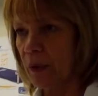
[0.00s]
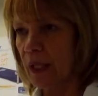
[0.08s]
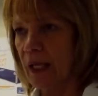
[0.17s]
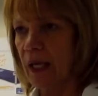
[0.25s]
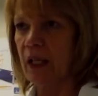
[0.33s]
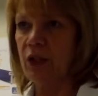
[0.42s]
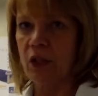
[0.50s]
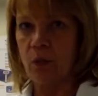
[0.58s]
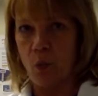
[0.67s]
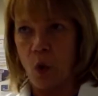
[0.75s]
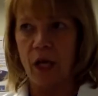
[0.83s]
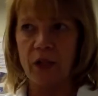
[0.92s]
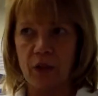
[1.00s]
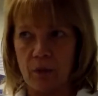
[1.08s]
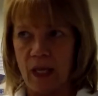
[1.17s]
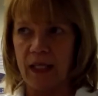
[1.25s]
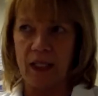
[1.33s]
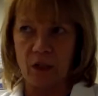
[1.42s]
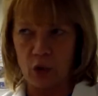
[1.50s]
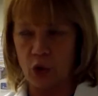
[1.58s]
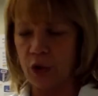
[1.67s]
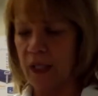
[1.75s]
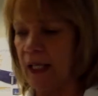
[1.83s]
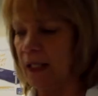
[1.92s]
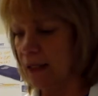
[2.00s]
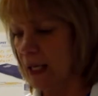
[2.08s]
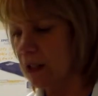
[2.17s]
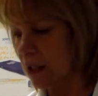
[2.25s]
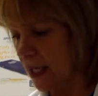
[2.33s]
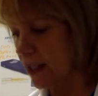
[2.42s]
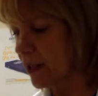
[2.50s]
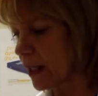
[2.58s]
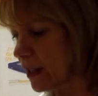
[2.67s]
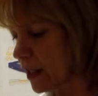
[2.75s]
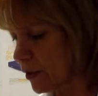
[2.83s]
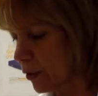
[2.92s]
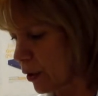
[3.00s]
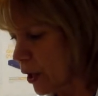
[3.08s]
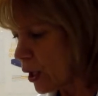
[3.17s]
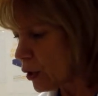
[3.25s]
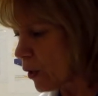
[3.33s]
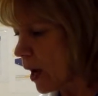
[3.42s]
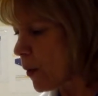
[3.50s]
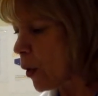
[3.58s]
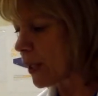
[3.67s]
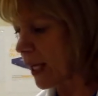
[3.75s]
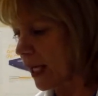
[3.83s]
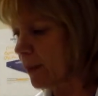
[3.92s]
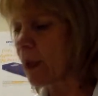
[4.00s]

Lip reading: Okay, I just washed my hands and used hand sanitizer, so I'm okay.